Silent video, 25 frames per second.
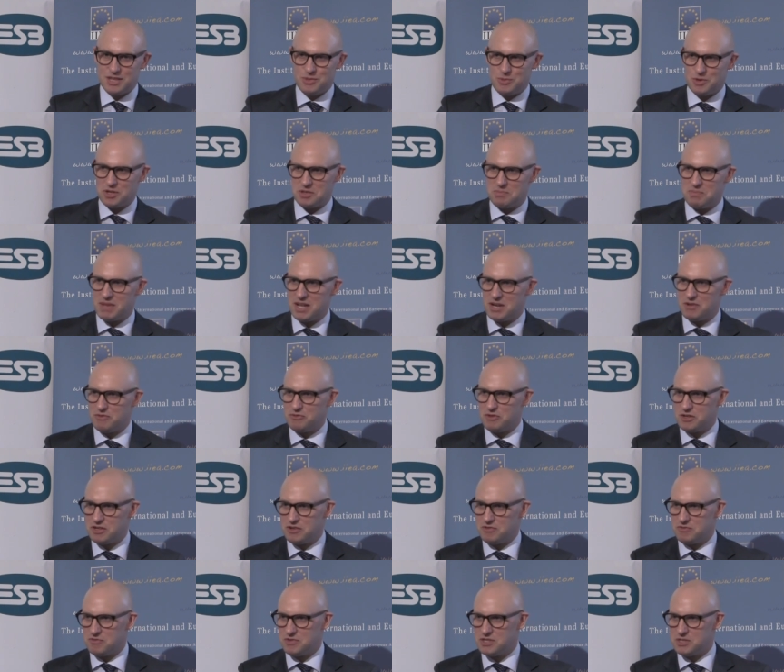one
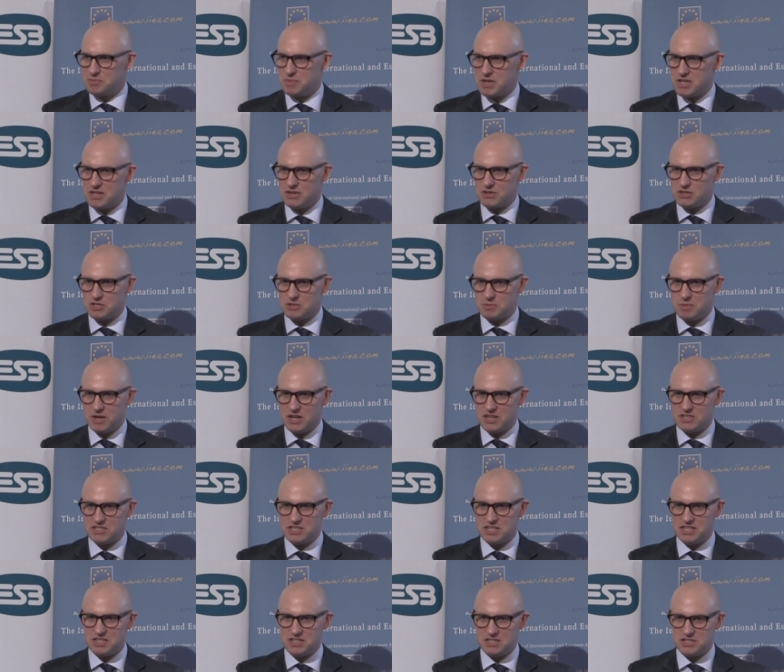benefit of speaking on smart
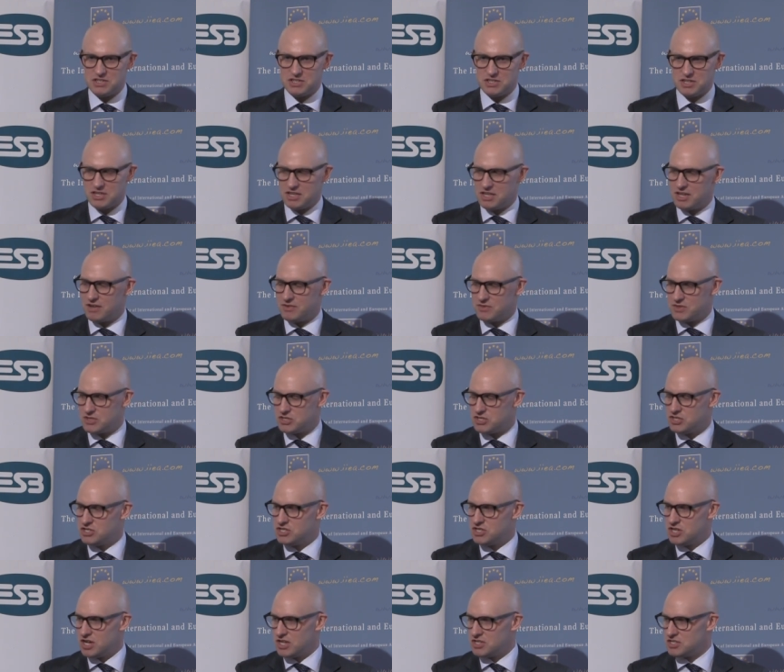cities is it covers
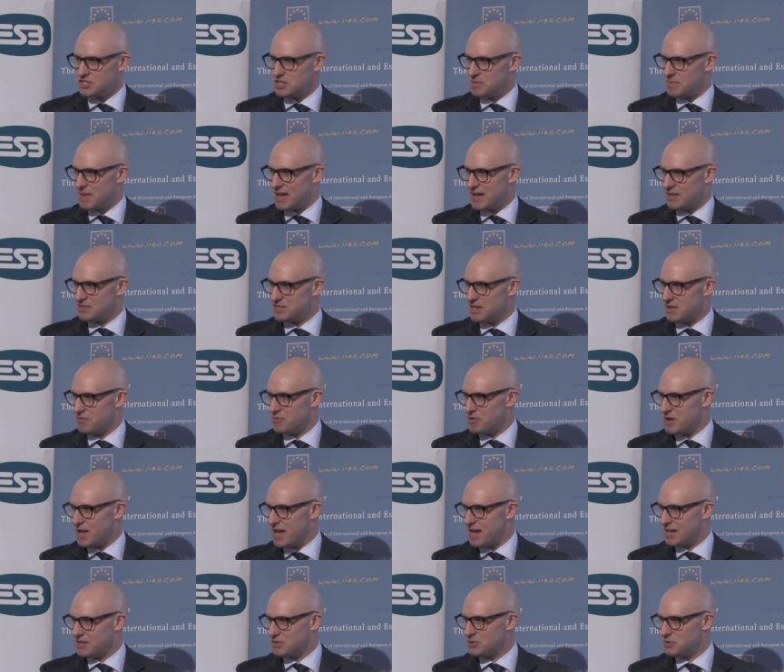just about
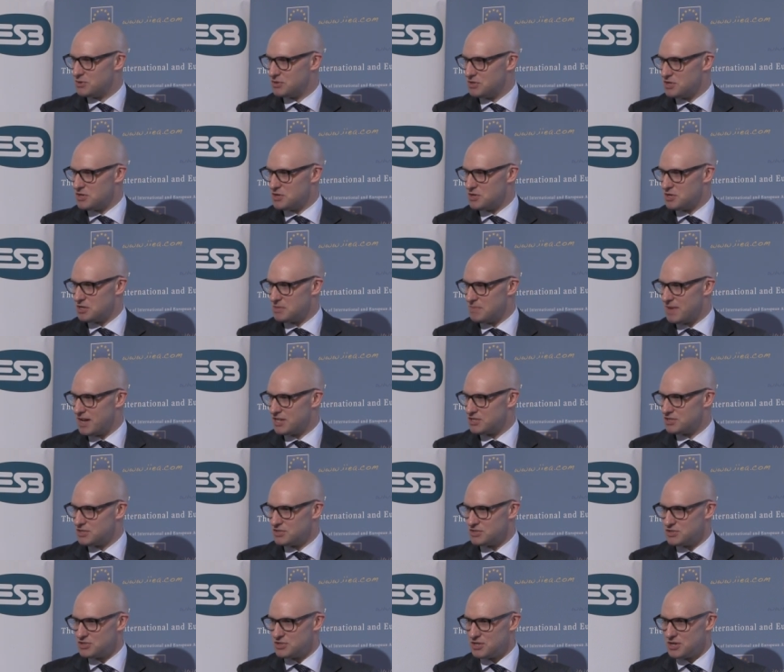every angle that you can
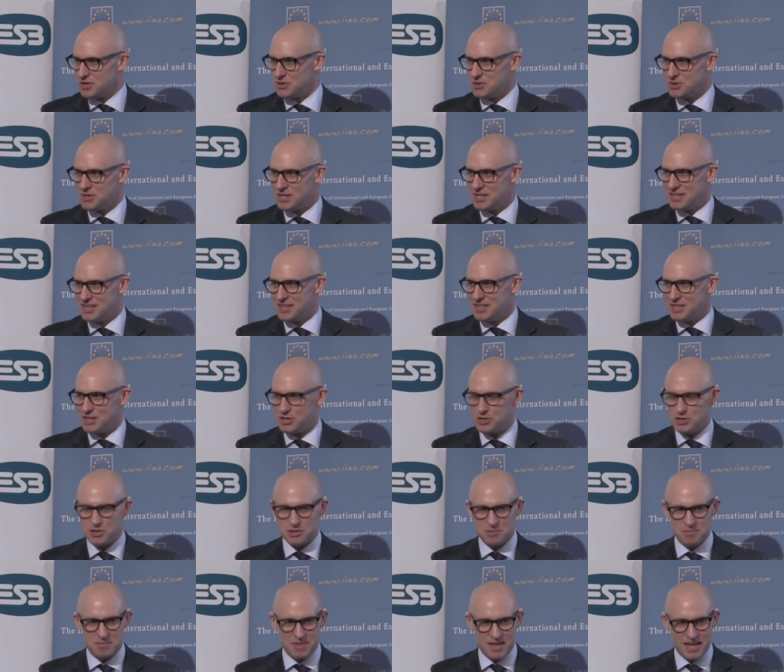imagine, so there
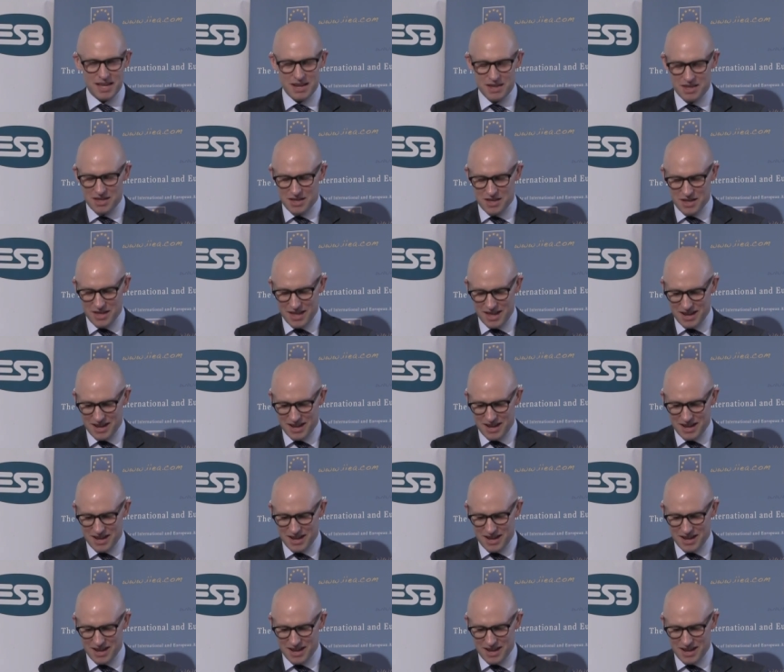shouldn't be any,